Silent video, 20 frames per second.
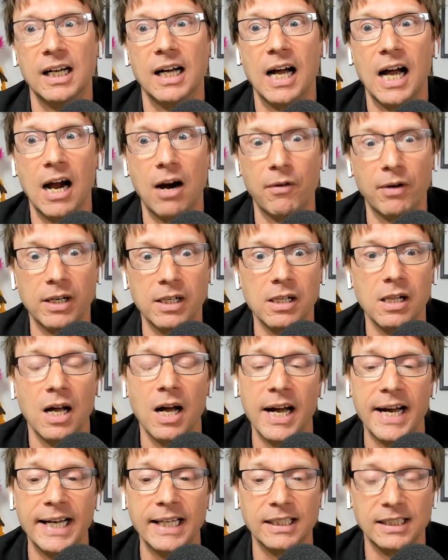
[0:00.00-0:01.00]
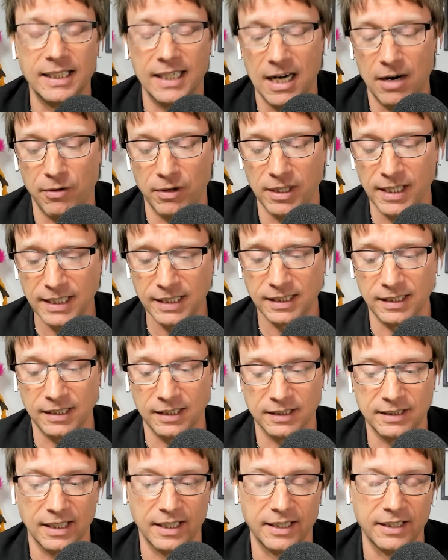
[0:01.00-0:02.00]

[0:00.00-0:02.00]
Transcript: our clients and our listeners to